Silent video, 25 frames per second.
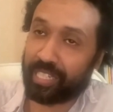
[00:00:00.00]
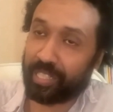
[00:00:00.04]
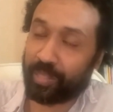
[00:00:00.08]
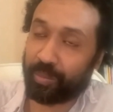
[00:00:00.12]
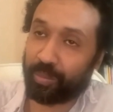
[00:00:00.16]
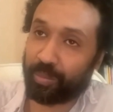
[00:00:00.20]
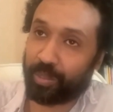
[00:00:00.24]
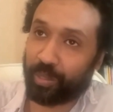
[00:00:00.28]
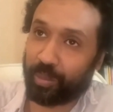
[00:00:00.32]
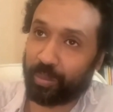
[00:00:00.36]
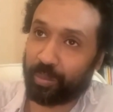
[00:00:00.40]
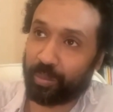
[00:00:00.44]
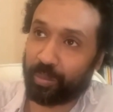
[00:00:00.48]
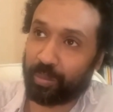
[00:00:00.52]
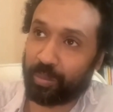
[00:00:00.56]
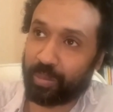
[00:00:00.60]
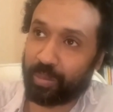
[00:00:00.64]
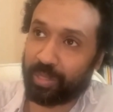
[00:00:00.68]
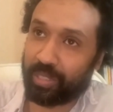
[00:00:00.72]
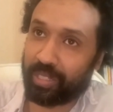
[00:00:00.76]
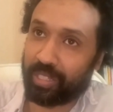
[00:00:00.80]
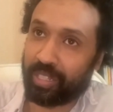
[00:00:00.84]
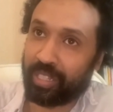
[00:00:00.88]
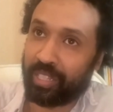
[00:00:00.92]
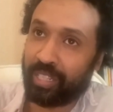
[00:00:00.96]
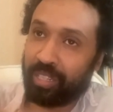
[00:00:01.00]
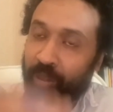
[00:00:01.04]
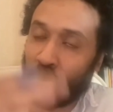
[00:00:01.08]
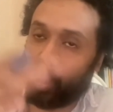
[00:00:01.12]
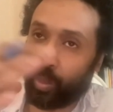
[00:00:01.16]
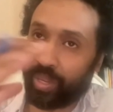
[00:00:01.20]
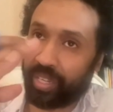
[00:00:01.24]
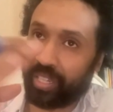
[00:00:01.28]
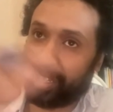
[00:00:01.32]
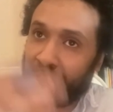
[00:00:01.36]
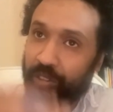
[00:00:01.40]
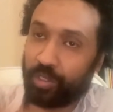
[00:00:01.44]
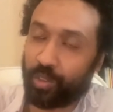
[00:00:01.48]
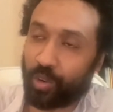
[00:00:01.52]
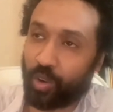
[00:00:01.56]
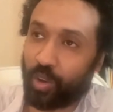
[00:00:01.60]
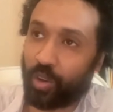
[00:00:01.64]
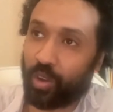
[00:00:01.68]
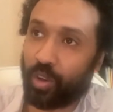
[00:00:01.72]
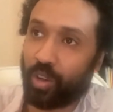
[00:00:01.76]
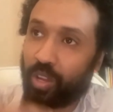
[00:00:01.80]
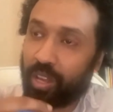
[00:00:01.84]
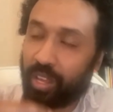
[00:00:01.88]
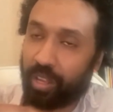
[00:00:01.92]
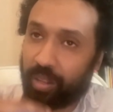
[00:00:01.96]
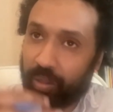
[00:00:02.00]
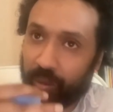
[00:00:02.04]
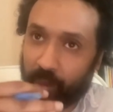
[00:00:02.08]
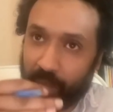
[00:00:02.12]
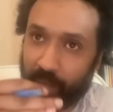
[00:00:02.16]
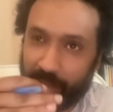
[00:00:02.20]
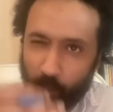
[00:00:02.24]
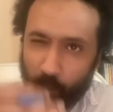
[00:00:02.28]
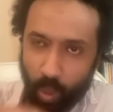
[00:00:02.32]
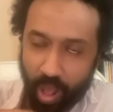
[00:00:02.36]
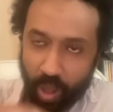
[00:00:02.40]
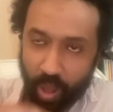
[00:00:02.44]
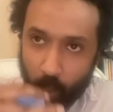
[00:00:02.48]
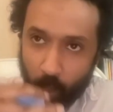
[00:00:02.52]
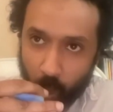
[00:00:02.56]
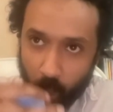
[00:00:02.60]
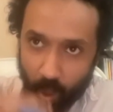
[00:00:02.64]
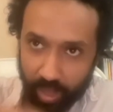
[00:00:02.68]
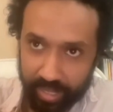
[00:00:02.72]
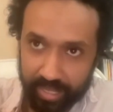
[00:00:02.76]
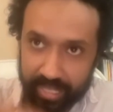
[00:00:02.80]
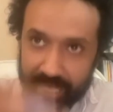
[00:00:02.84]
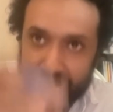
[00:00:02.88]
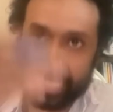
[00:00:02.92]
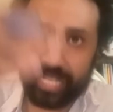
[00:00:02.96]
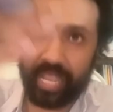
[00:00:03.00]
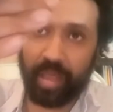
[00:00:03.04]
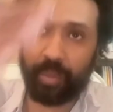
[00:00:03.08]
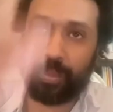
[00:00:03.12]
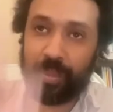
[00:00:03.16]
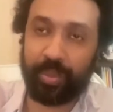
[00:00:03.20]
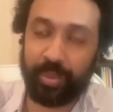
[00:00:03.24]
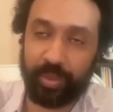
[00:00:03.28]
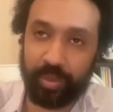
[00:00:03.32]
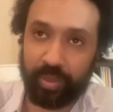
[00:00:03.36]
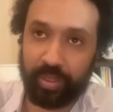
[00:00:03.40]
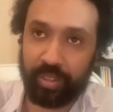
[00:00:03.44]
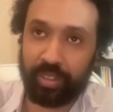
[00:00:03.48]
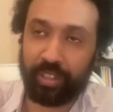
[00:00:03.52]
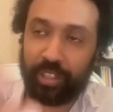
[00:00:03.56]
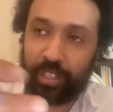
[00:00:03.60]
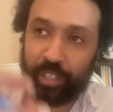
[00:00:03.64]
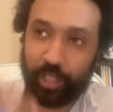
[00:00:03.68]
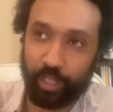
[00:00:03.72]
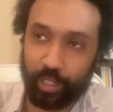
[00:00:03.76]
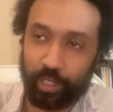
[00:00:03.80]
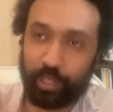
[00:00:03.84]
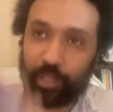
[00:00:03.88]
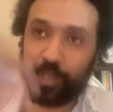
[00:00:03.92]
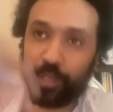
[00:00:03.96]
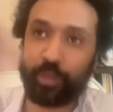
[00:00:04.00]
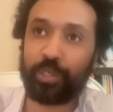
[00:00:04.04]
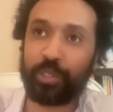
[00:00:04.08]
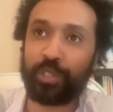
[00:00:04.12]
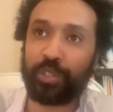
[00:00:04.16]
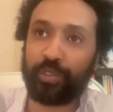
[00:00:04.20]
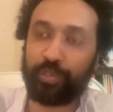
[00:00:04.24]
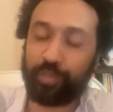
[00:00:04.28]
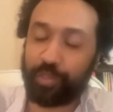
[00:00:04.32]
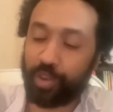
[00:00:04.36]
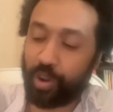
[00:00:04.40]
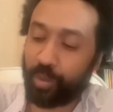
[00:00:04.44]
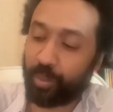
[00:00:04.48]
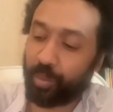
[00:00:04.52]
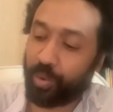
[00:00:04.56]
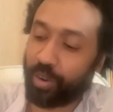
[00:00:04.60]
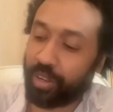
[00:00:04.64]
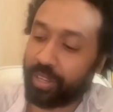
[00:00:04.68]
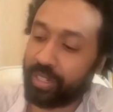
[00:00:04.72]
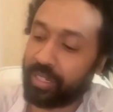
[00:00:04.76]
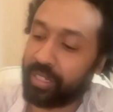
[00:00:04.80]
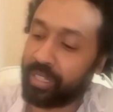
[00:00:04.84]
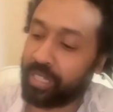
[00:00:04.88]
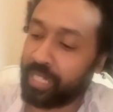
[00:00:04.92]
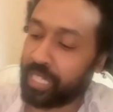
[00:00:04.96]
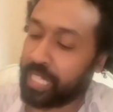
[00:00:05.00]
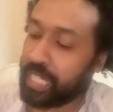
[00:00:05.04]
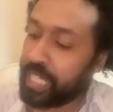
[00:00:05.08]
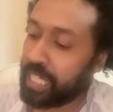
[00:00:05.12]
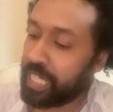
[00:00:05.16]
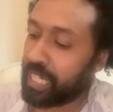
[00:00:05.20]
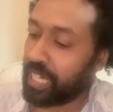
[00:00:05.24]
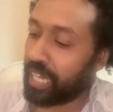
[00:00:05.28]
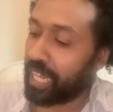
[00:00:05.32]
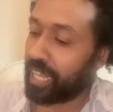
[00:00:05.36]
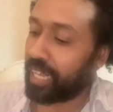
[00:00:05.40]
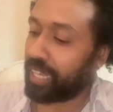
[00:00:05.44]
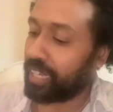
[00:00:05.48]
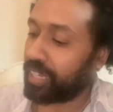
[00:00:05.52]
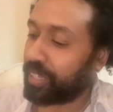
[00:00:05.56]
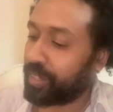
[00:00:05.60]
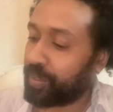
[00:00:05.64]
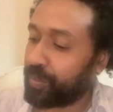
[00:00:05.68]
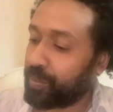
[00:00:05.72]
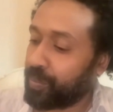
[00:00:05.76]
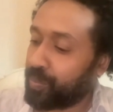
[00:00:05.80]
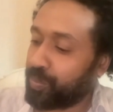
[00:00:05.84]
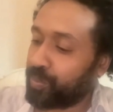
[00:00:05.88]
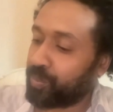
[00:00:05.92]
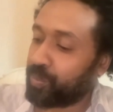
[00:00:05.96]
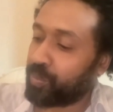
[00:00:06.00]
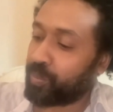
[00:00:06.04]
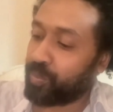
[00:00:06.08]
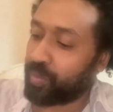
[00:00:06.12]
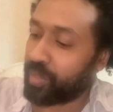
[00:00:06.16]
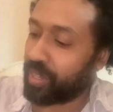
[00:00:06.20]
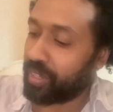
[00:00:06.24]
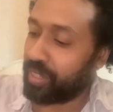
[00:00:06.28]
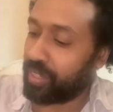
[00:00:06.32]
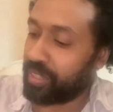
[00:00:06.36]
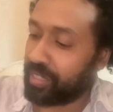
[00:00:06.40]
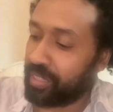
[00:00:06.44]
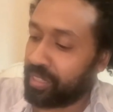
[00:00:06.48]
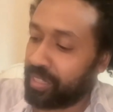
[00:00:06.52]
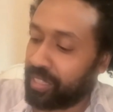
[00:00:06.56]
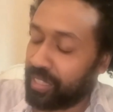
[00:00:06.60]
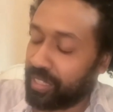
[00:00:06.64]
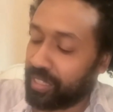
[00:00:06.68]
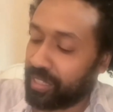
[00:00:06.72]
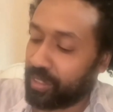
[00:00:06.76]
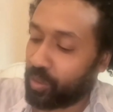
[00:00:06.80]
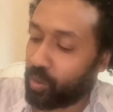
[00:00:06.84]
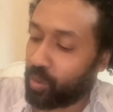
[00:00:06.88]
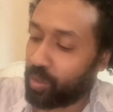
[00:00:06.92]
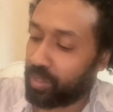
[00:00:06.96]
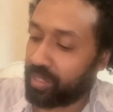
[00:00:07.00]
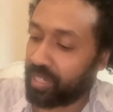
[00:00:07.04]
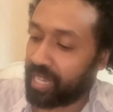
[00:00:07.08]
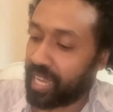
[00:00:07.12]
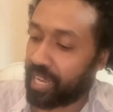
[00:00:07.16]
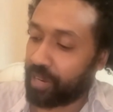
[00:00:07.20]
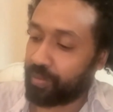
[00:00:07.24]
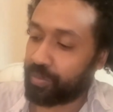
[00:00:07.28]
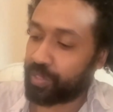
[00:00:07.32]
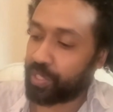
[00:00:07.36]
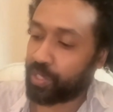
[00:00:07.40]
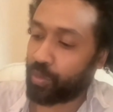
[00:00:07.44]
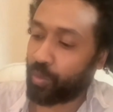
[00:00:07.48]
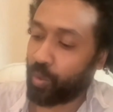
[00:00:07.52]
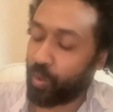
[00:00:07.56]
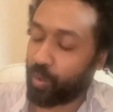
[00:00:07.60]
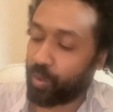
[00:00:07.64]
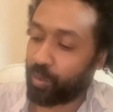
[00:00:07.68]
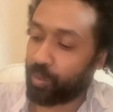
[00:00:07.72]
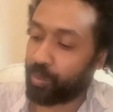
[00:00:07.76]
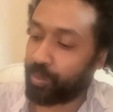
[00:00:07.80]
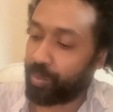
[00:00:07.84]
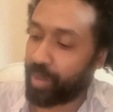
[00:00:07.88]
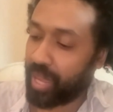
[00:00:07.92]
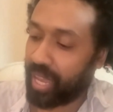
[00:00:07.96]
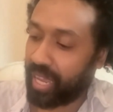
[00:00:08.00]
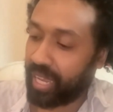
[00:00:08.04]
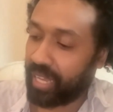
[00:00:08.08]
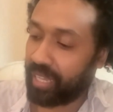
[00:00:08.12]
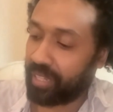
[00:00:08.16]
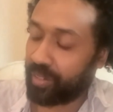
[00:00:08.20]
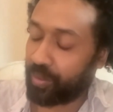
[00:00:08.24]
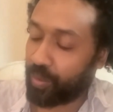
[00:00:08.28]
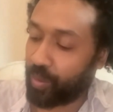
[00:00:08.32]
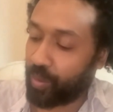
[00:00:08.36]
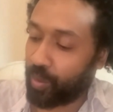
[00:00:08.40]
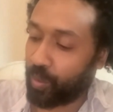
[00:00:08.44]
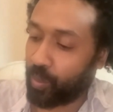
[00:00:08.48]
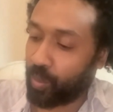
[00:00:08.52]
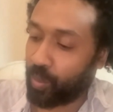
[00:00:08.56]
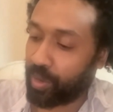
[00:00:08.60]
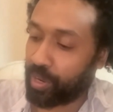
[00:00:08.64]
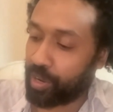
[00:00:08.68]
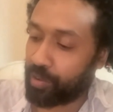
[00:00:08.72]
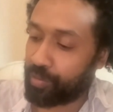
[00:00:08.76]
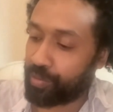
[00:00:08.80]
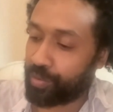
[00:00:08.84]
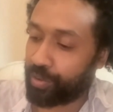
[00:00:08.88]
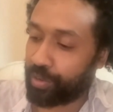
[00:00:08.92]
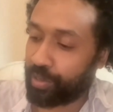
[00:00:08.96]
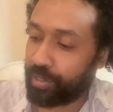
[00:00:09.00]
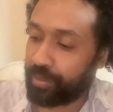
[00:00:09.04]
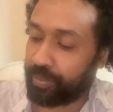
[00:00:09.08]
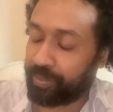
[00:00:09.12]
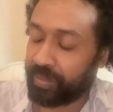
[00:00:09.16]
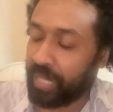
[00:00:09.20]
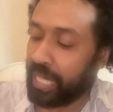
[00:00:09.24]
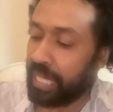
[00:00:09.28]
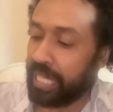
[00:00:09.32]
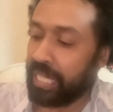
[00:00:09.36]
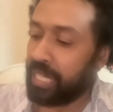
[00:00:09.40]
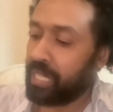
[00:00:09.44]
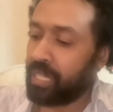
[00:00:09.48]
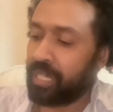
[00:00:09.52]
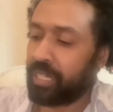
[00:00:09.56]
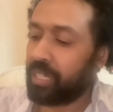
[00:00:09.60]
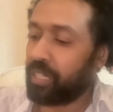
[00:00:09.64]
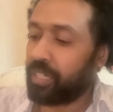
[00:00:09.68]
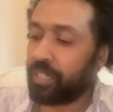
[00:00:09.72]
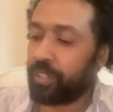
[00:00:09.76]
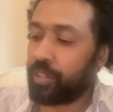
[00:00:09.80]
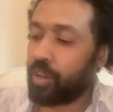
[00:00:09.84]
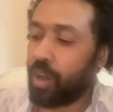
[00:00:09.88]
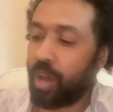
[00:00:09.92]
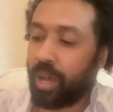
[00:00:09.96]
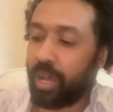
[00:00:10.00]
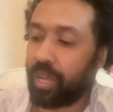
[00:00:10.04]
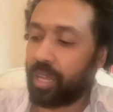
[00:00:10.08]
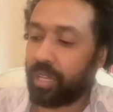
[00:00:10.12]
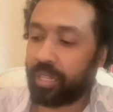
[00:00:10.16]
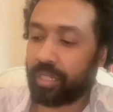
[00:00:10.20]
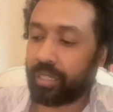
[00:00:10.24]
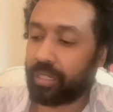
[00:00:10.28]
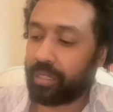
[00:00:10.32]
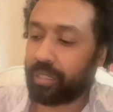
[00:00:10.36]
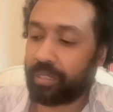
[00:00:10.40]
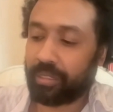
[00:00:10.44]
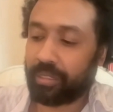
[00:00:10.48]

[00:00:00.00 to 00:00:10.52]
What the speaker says: symptoms we can draw like a one-step conclusion from, right? Like all the kind of scrotal pain or whatever, not